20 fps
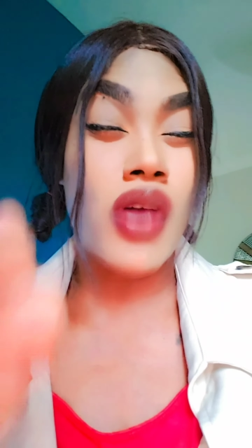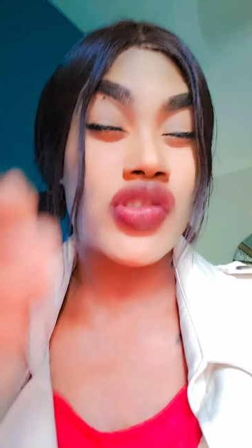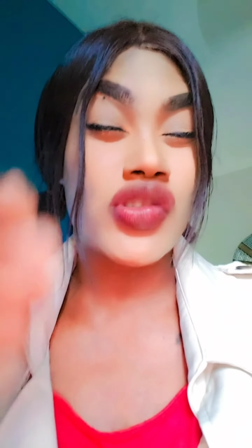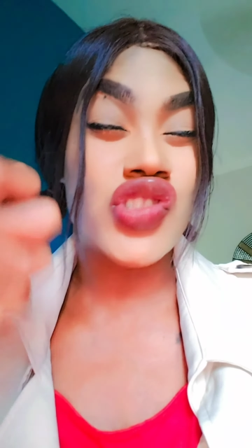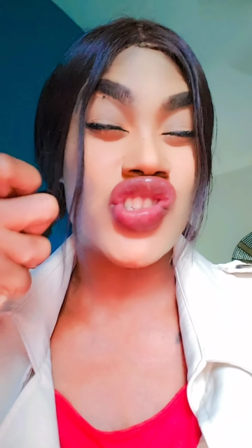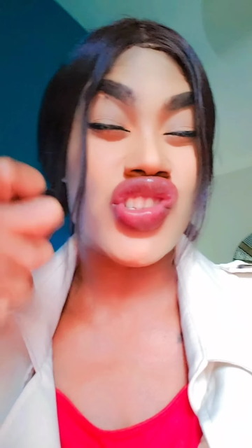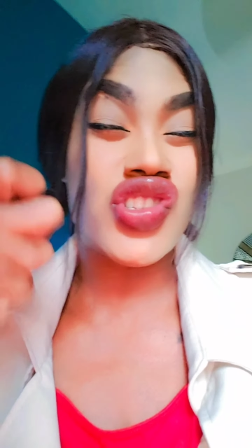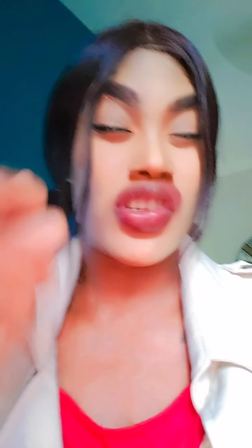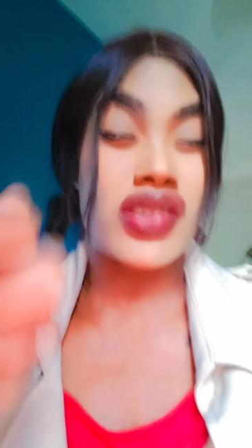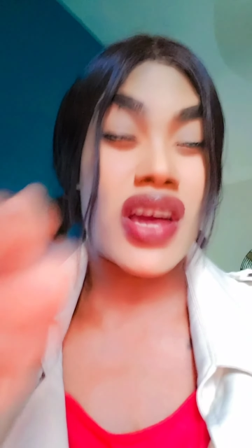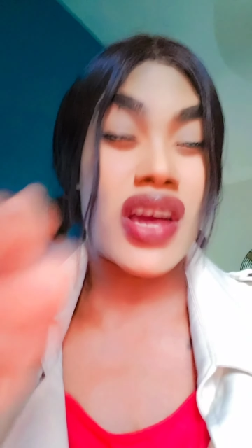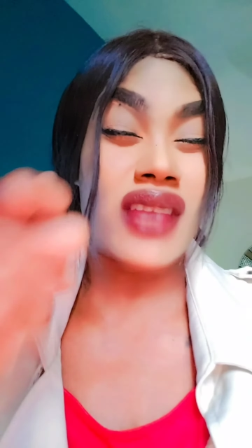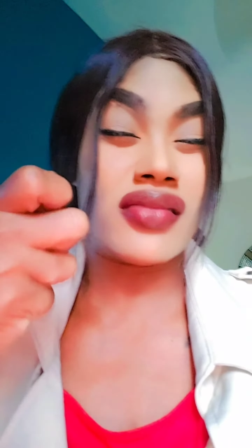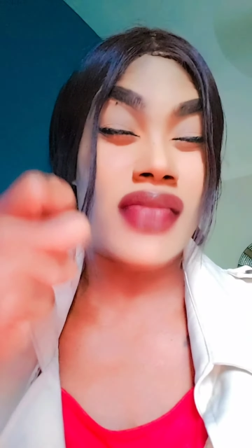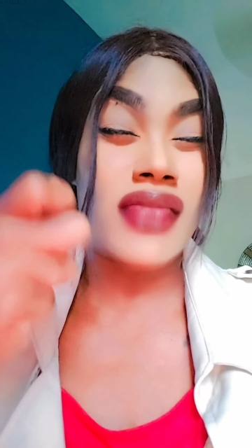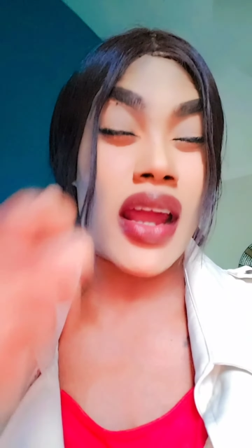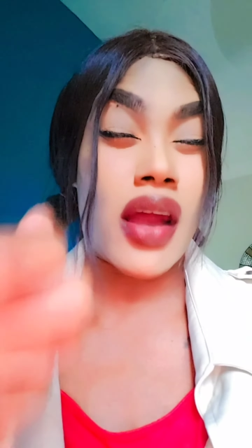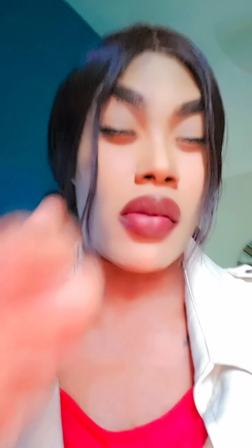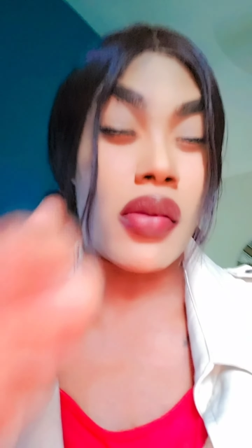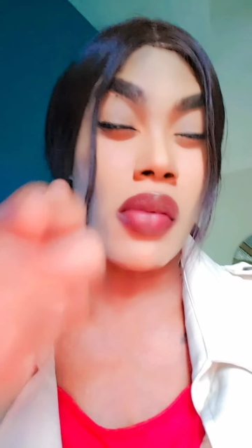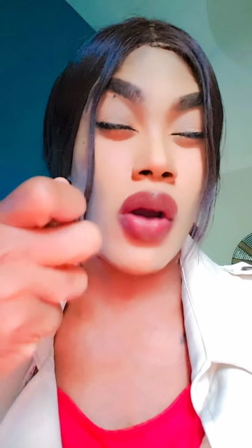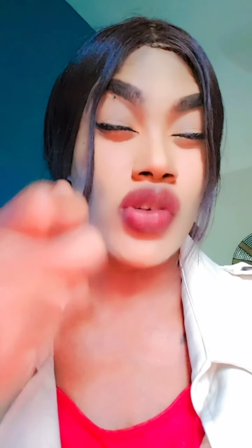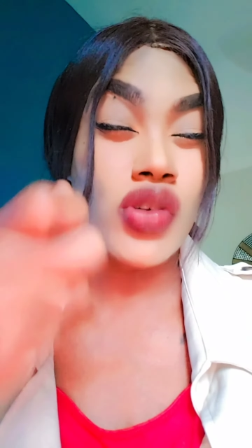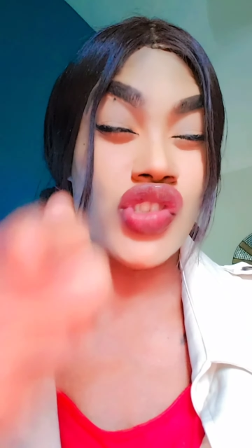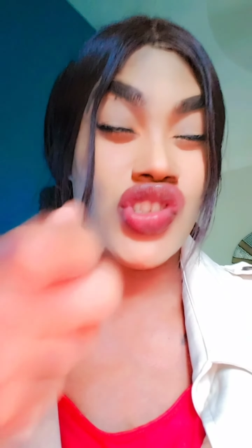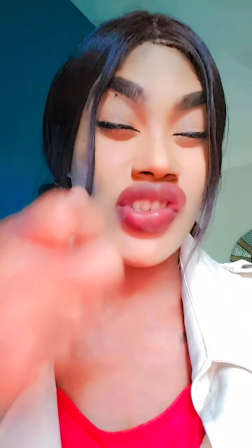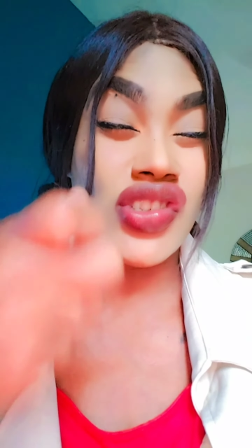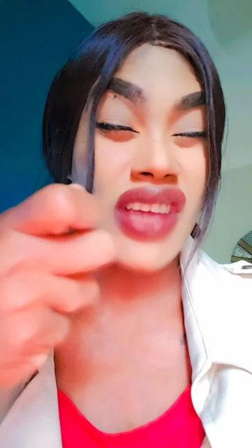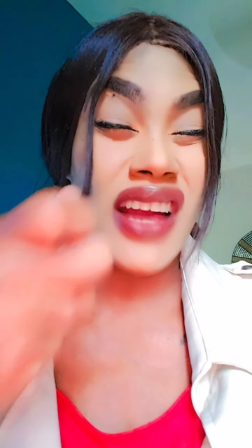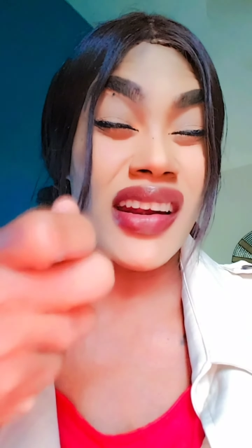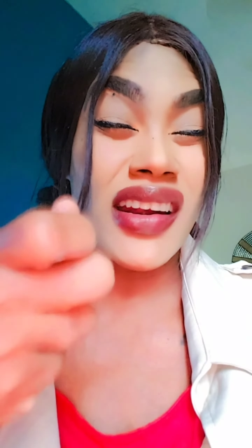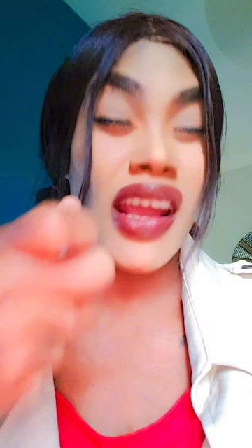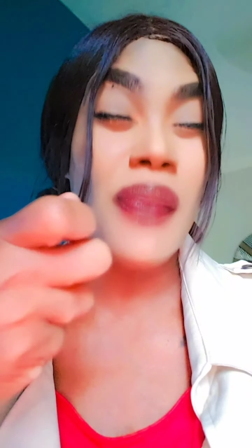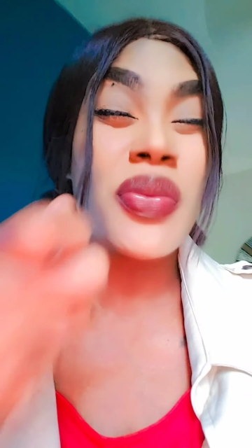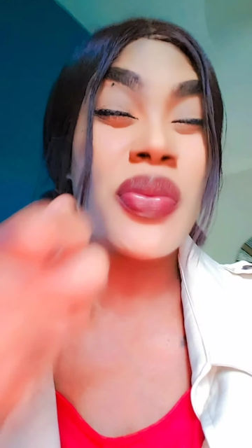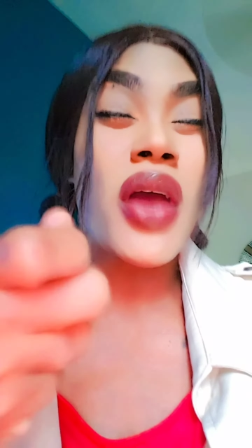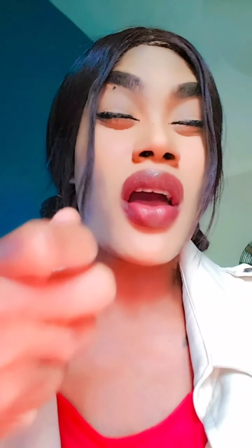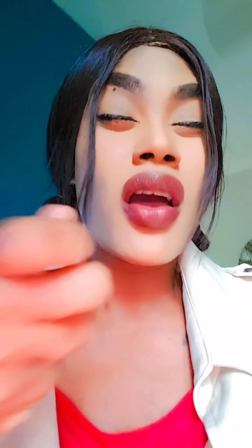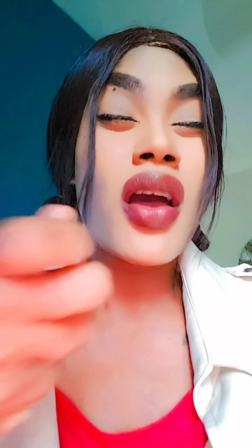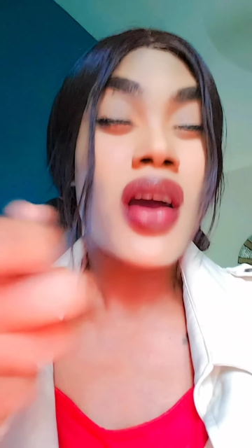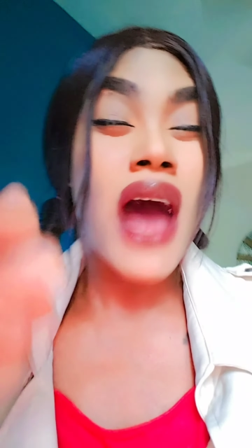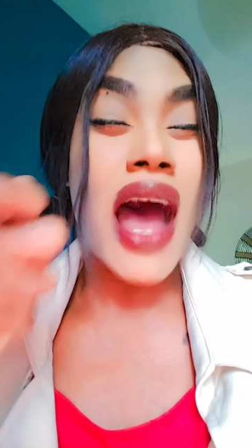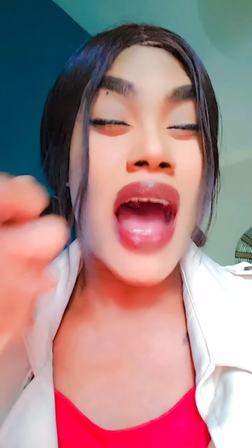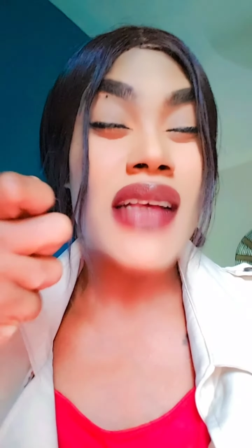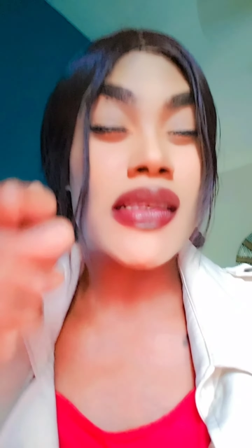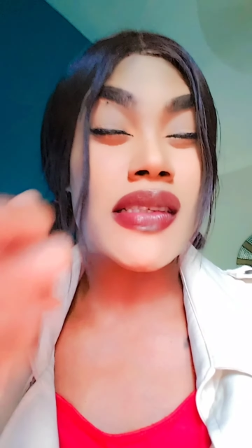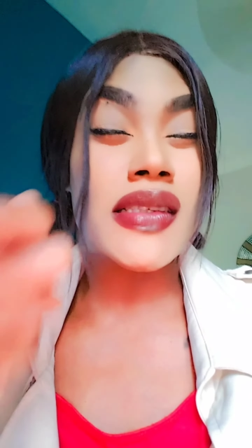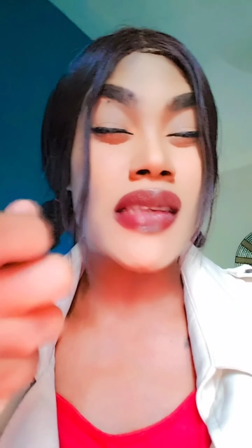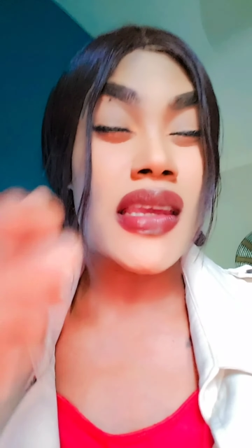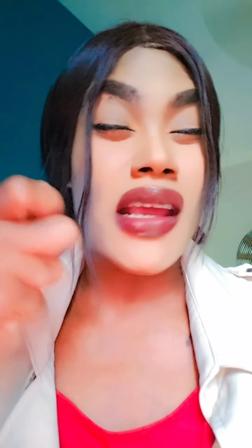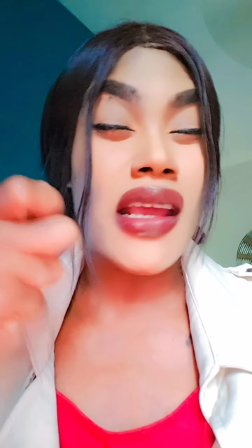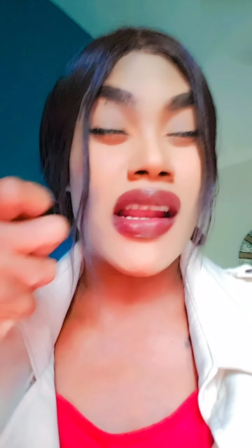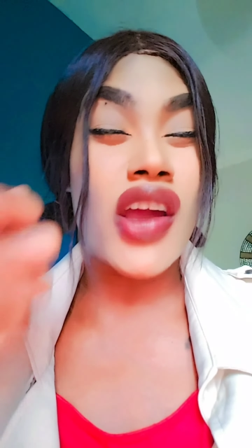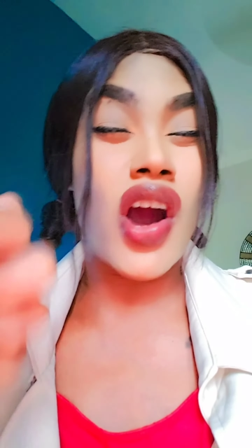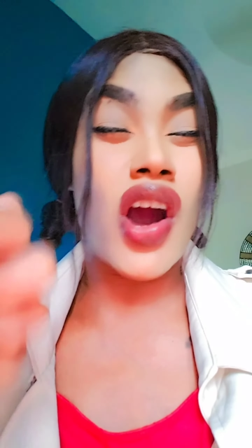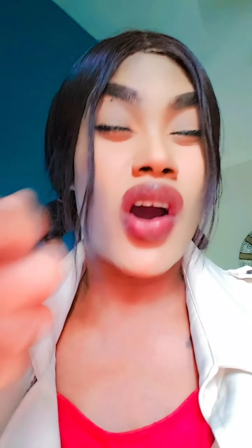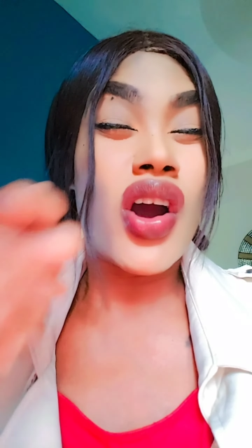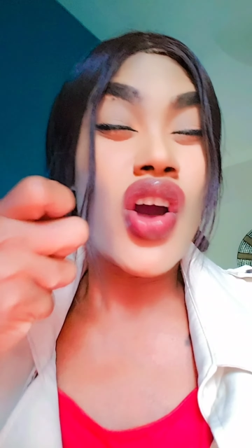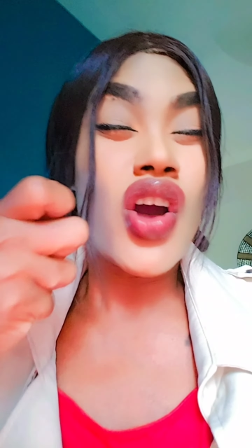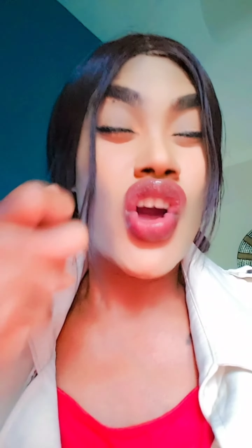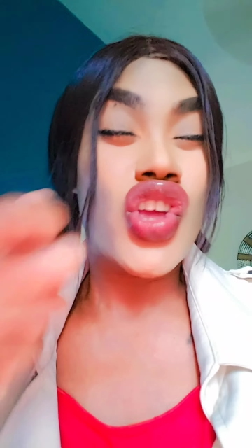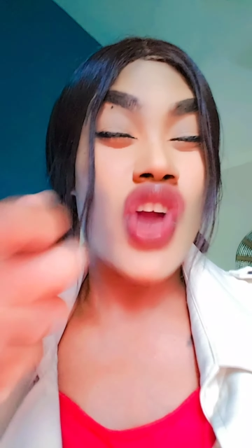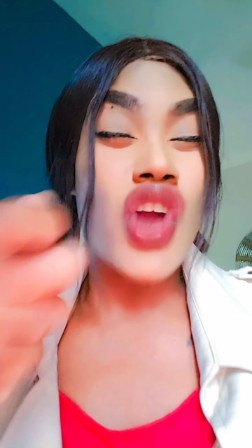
shianda I seal your,